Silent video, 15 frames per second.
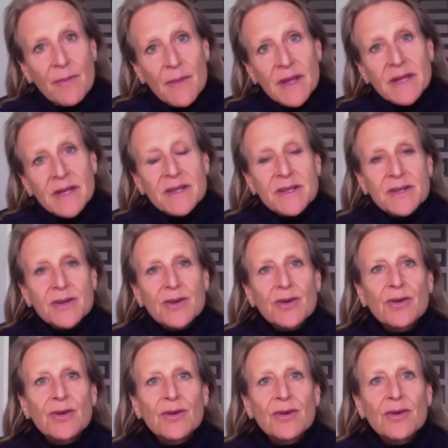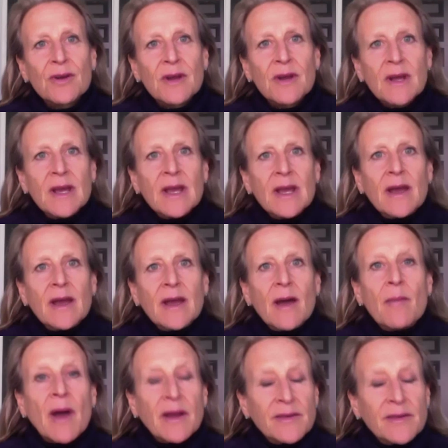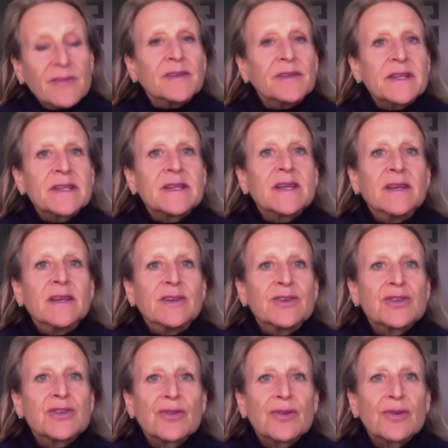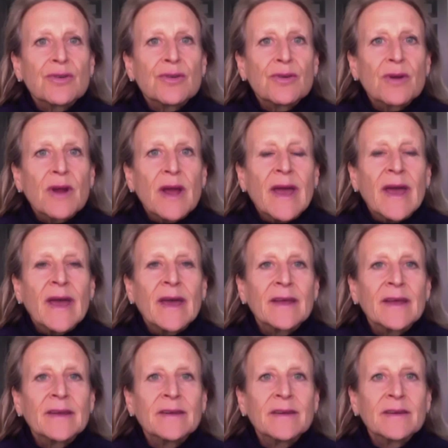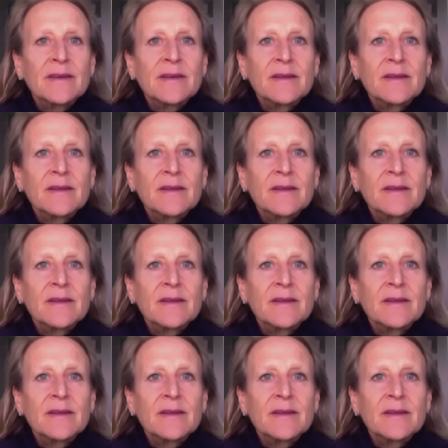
interfaith minister, a mindfulness teacher, and